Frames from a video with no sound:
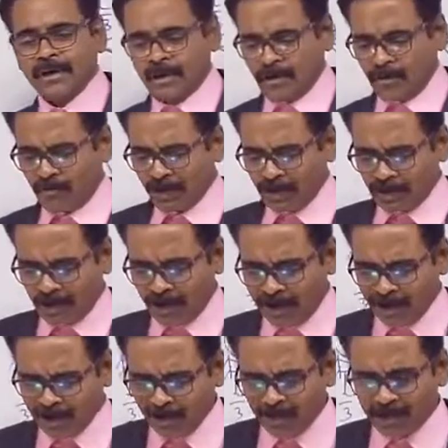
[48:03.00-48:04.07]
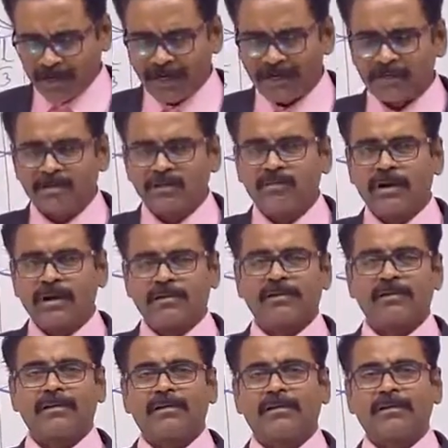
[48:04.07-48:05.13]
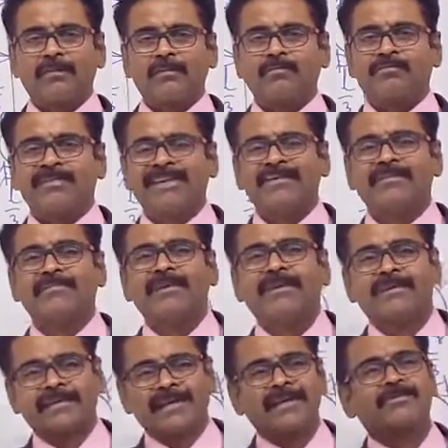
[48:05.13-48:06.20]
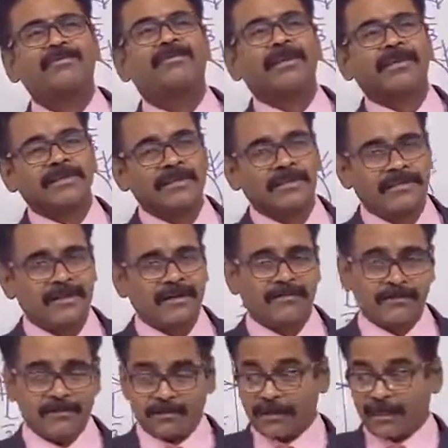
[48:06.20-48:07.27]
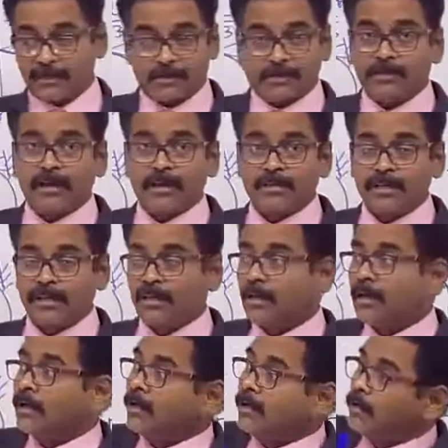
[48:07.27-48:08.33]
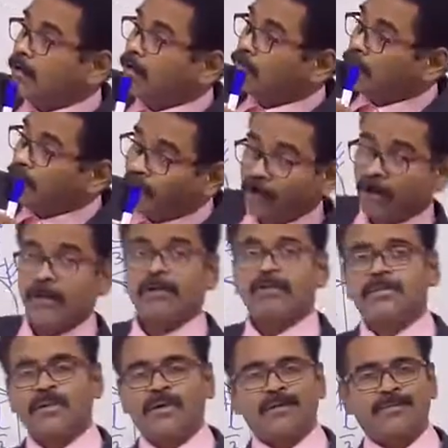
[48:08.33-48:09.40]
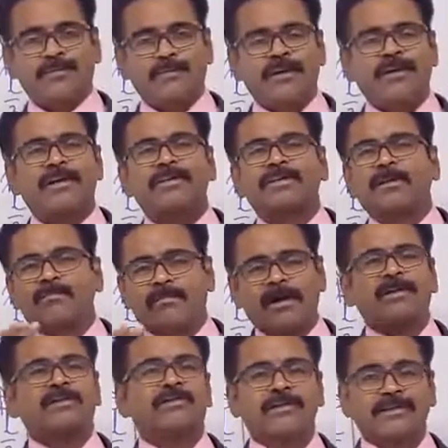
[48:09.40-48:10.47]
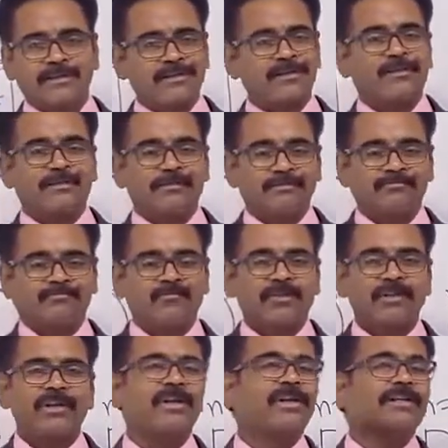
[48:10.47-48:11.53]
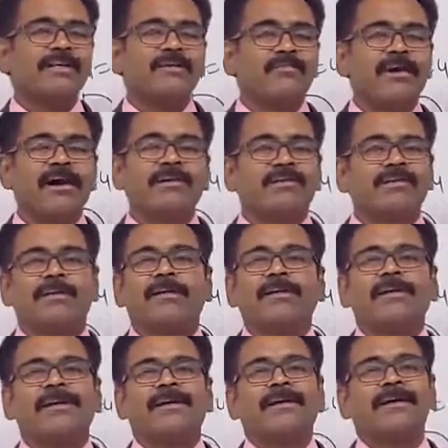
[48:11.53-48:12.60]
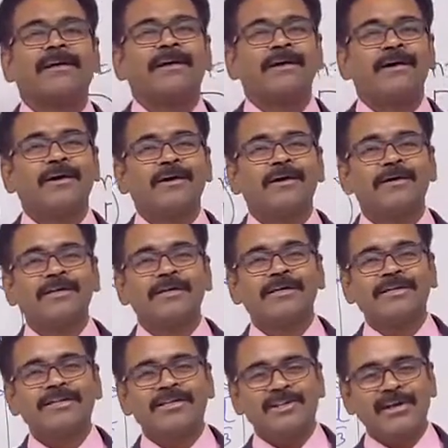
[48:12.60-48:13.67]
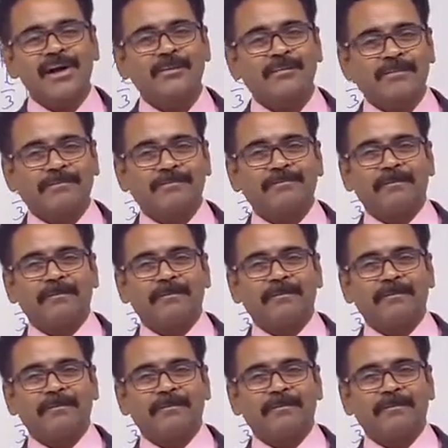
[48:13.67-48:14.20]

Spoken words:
When column tries to buckle, beam will try to resist. Of course, I should not say full stop. It is a partial stop. It is a partial stop.